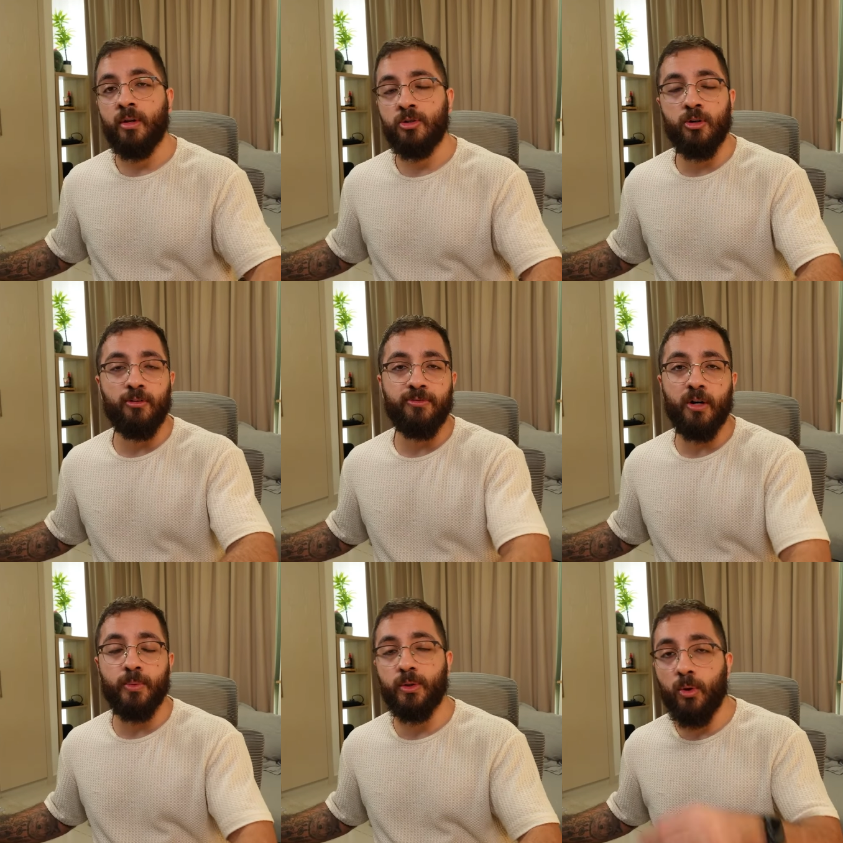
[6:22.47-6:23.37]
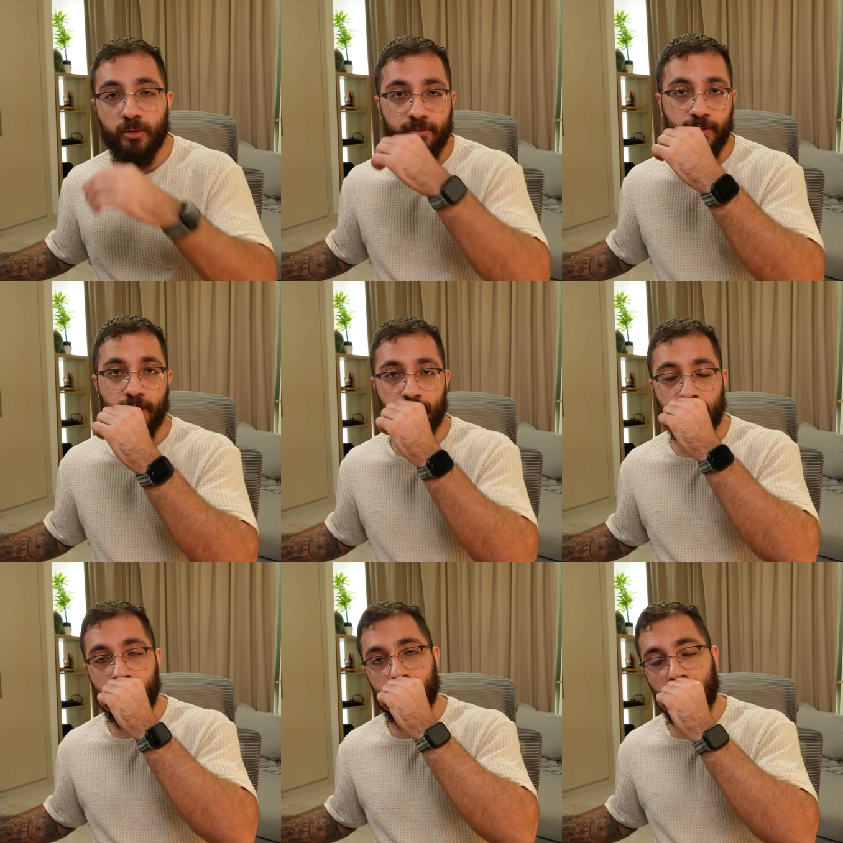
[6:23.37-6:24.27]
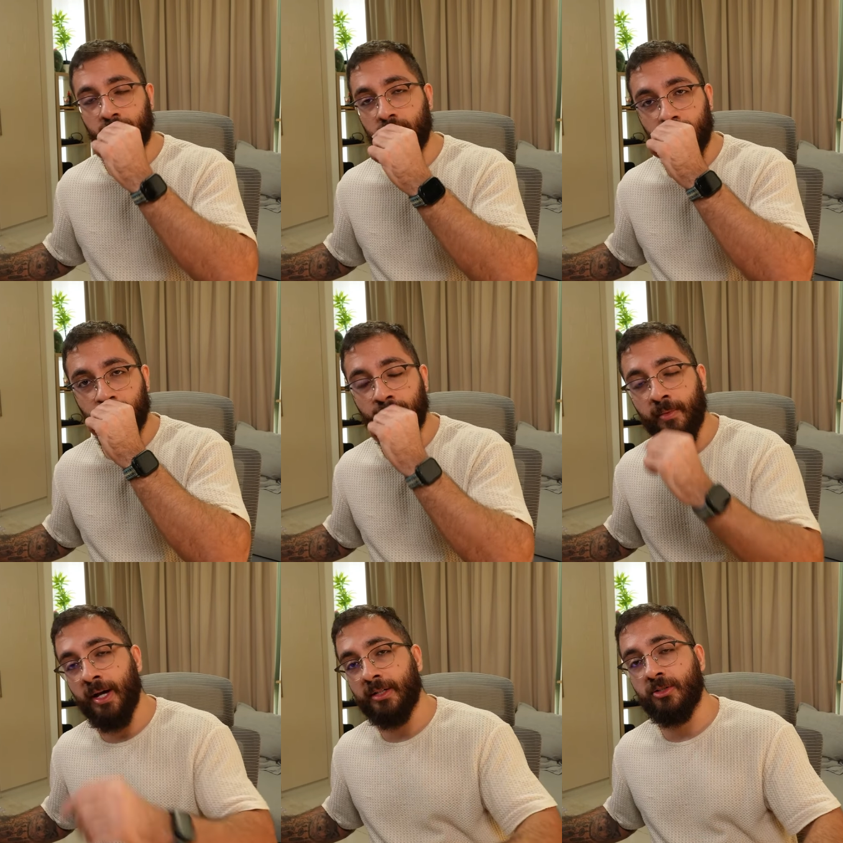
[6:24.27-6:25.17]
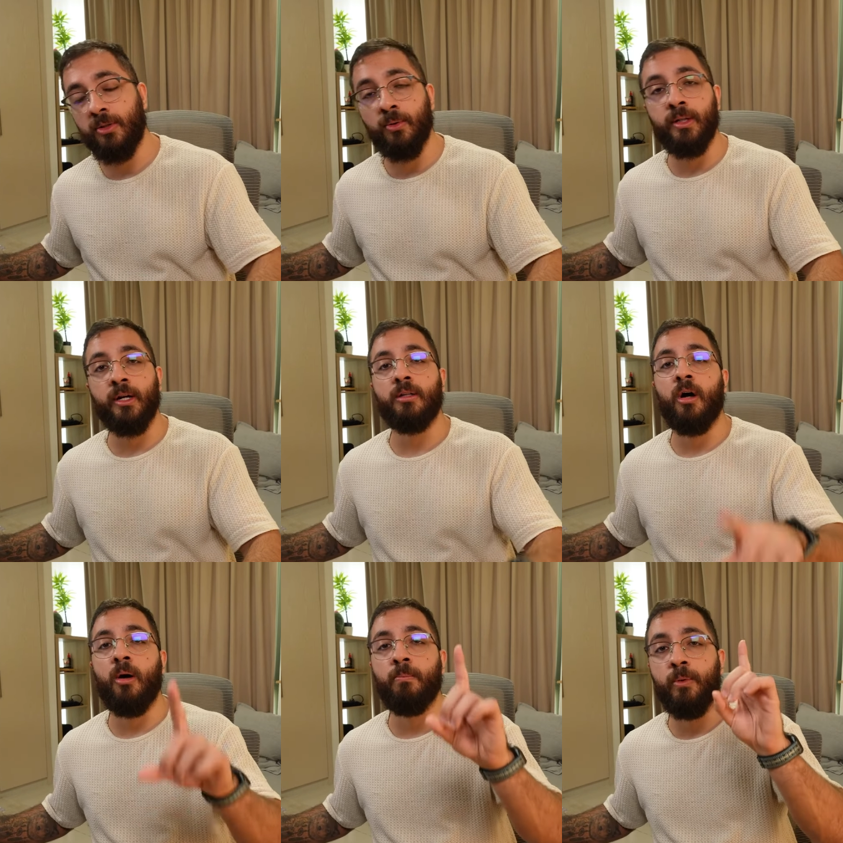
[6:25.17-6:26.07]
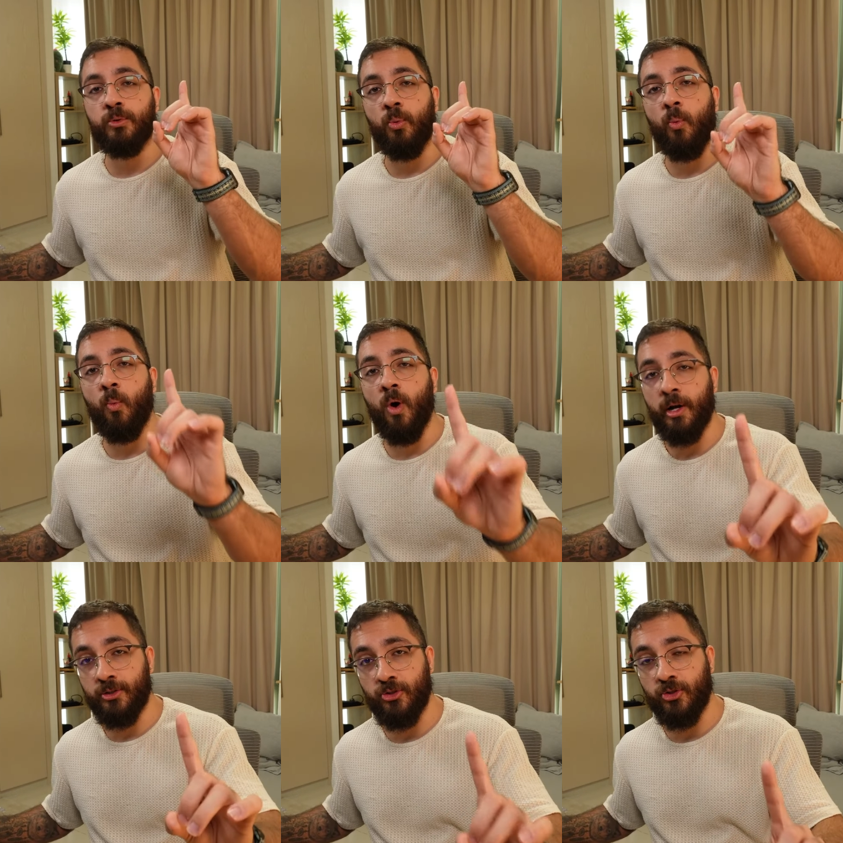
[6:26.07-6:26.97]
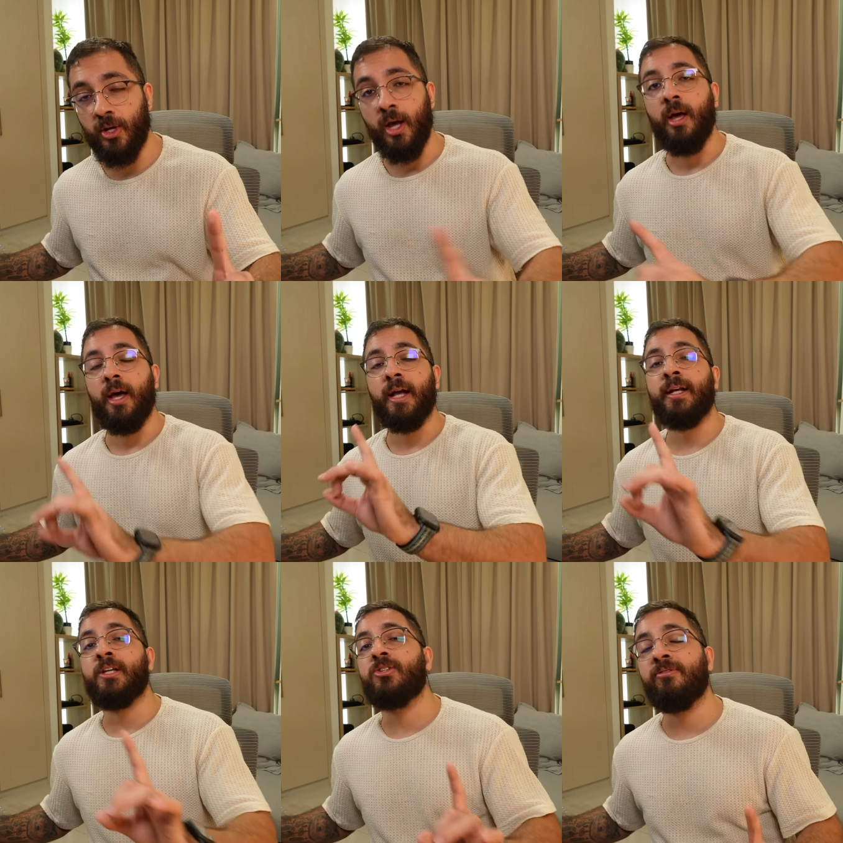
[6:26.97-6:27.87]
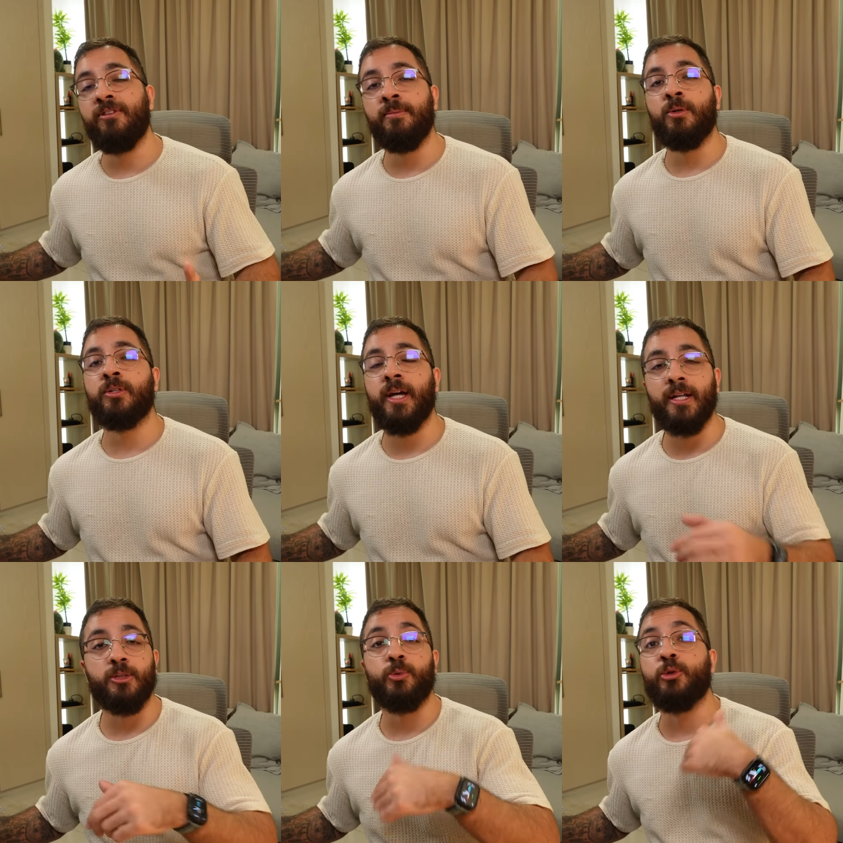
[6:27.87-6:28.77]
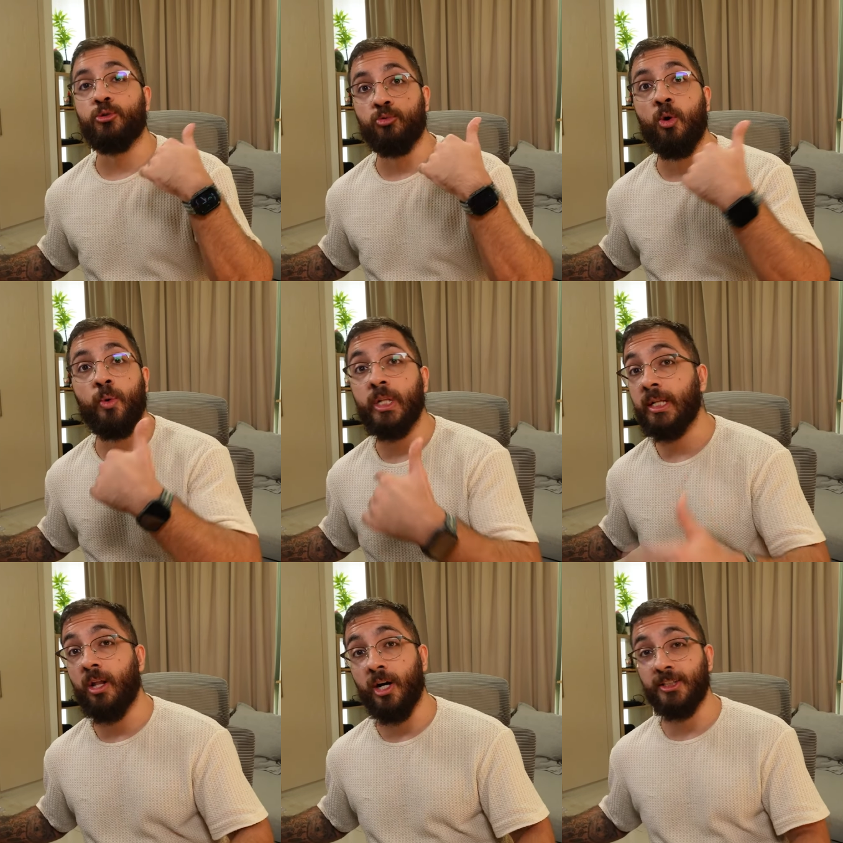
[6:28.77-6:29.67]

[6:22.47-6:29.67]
So far with all the videos that is out there for Max, he only got humbled once against a female cat who was already locked